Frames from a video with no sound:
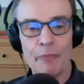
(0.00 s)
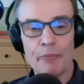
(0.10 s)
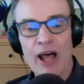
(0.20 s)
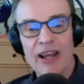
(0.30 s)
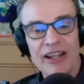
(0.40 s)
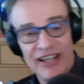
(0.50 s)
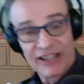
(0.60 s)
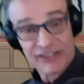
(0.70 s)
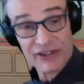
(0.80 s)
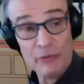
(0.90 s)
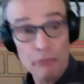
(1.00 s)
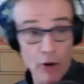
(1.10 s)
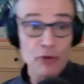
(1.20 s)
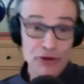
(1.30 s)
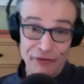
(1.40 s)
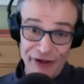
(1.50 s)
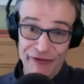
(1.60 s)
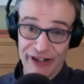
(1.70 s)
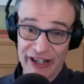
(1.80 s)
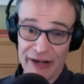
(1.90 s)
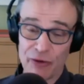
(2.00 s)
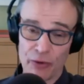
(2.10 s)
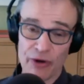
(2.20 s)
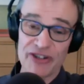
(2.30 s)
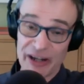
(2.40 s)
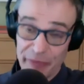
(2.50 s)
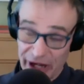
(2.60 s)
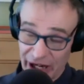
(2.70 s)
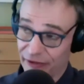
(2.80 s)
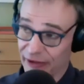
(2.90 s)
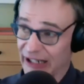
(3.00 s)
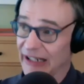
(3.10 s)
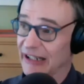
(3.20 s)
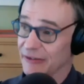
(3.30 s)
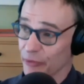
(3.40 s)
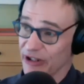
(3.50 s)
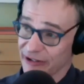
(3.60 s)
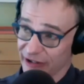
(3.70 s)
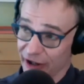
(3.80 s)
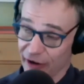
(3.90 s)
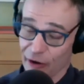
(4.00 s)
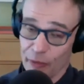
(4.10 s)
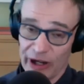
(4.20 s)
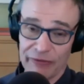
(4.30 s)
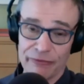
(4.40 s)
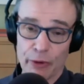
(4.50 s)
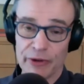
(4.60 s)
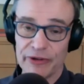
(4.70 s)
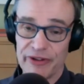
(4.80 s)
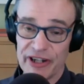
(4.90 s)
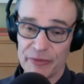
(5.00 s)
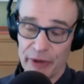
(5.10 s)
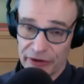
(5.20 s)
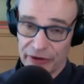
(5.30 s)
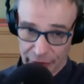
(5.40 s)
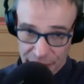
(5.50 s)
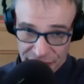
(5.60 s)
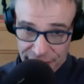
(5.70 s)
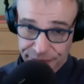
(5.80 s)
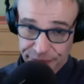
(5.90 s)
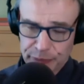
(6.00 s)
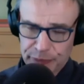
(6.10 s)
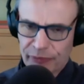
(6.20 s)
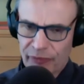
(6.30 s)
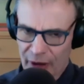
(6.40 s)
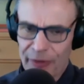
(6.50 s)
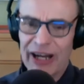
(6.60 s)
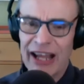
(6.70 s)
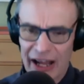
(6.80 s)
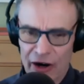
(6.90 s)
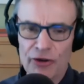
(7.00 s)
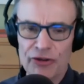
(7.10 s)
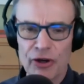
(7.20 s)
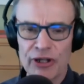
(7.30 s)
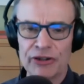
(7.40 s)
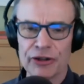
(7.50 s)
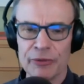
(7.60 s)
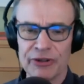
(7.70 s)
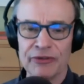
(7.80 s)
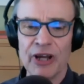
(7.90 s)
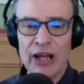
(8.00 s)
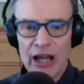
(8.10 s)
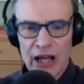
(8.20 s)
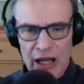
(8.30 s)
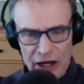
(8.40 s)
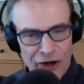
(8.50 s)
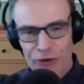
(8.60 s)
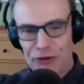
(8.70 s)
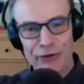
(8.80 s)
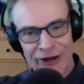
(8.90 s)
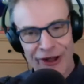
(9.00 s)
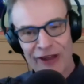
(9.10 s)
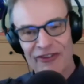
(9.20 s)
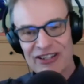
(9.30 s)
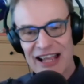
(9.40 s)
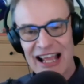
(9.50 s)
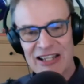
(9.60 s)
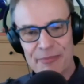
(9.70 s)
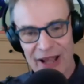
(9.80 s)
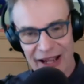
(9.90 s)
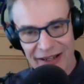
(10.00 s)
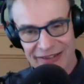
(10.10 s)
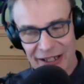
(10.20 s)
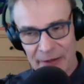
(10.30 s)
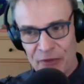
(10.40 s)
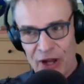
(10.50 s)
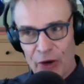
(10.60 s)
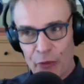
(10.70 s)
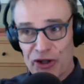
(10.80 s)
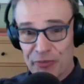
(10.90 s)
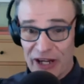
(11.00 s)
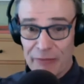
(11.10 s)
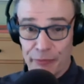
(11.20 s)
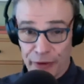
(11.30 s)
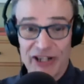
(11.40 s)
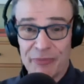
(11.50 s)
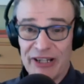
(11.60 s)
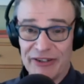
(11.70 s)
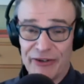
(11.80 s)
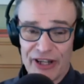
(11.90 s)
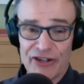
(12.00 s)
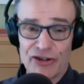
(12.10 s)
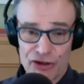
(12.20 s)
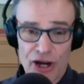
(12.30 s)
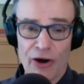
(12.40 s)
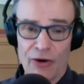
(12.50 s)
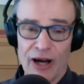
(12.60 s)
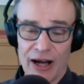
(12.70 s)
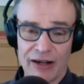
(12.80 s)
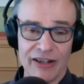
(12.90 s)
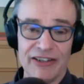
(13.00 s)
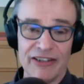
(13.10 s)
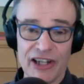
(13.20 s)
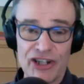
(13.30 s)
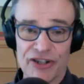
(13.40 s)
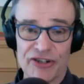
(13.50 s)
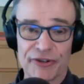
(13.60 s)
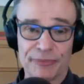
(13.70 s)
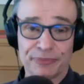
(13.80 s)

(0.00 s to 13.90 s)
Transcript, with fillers: Politics, most vividly, of course, and painfully, as we slug our way forward to these midterms. But again, also in terms of culture in all of its aspects, which may, brings me to this show, Ugly Delicious,